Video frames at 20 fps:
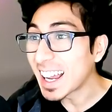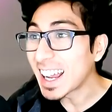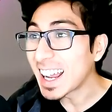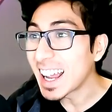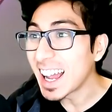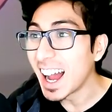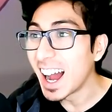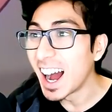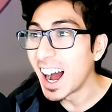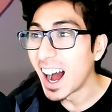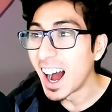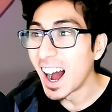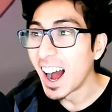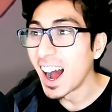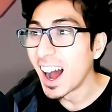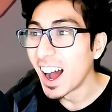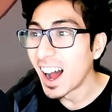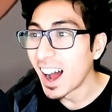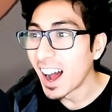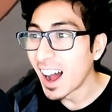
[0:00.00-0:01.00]

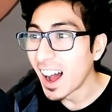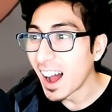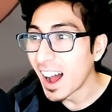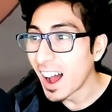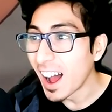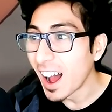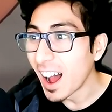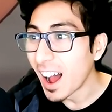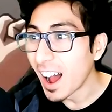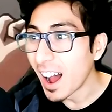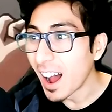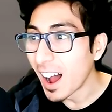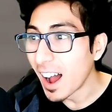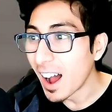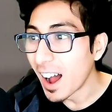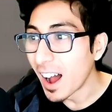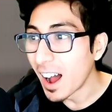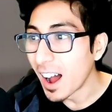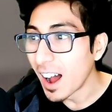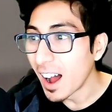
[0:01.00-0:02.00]

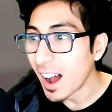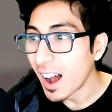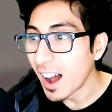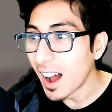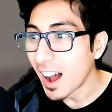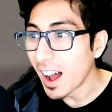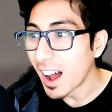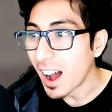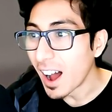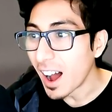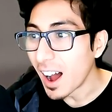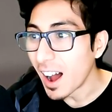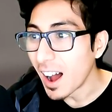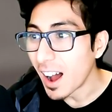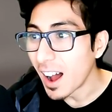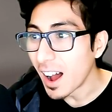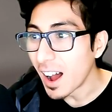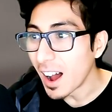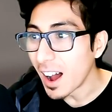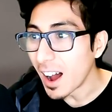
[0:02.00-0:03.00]
[no speech]